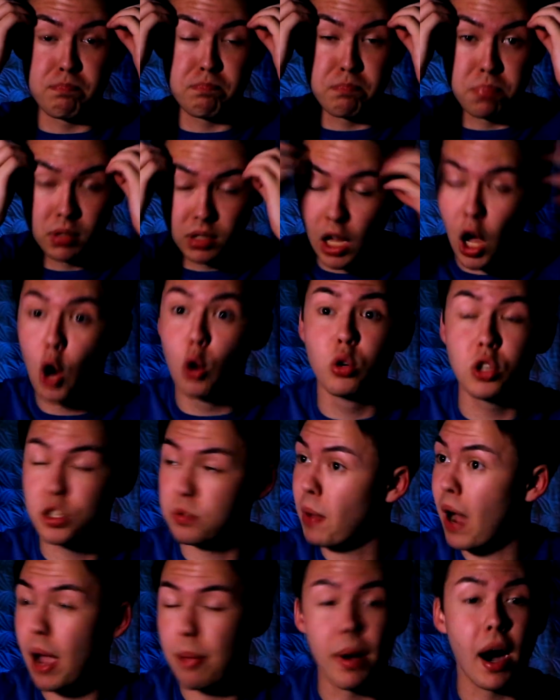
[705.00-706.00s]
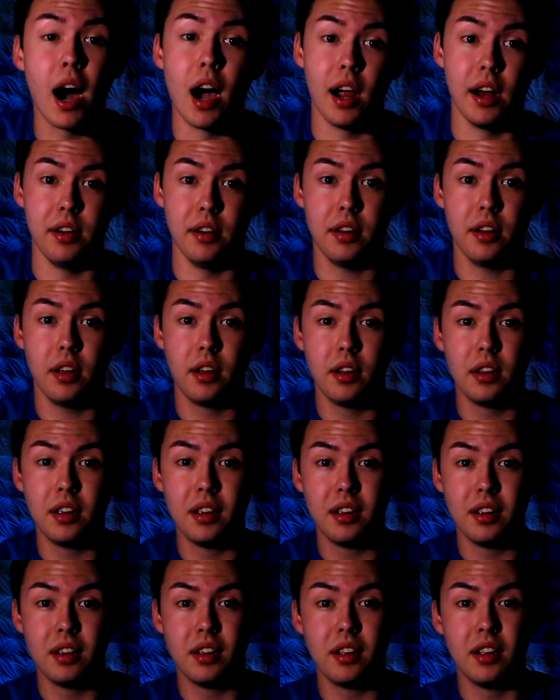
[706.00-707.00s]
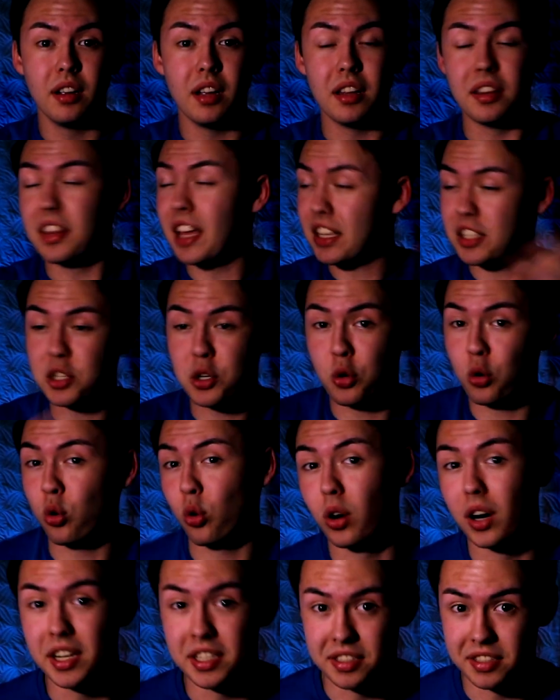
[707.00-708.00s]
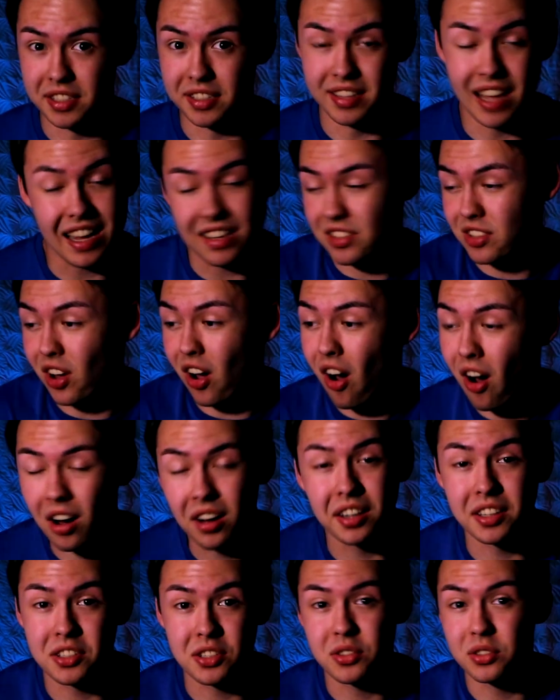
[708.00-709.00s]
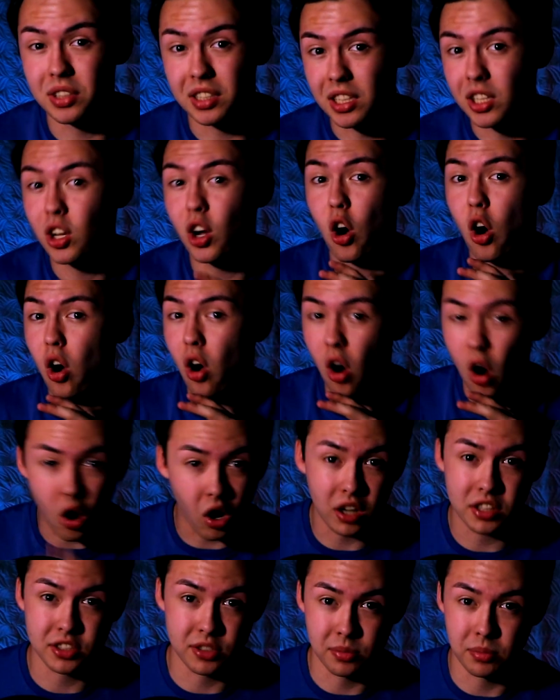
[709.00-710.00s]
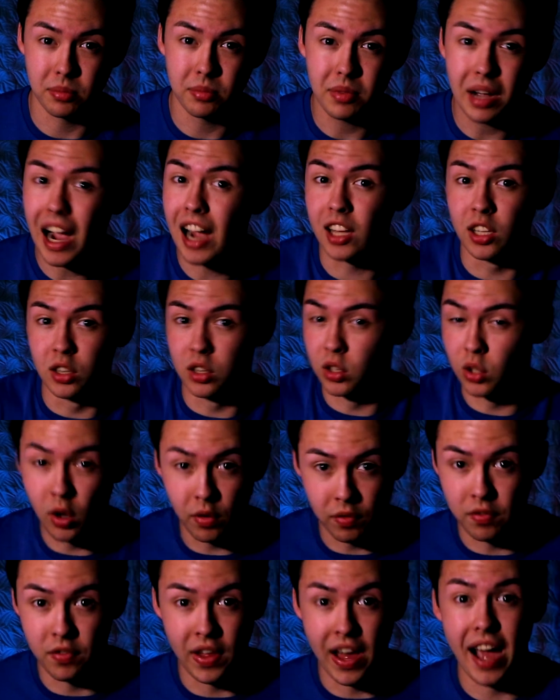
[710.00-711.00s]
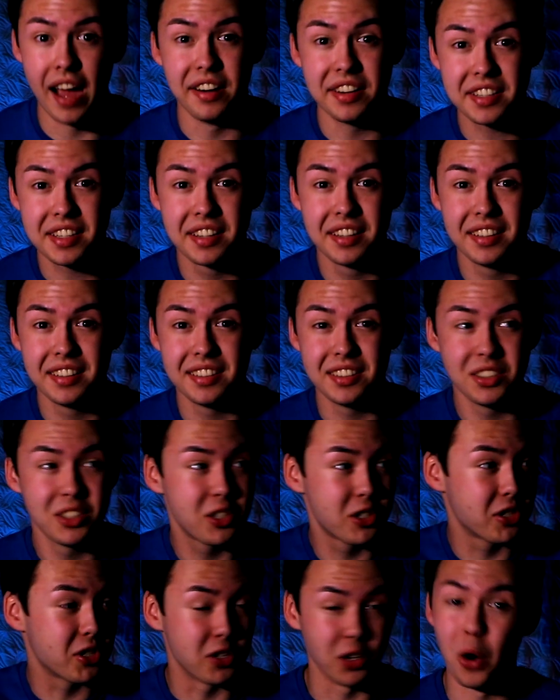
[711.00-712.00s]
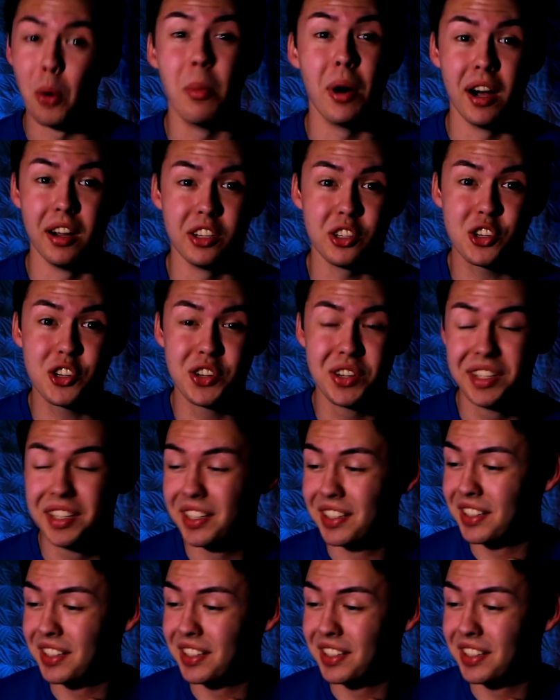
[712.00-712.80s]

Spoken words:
Blows my mind. That's crazy. That's honestly awesome. I love that so much.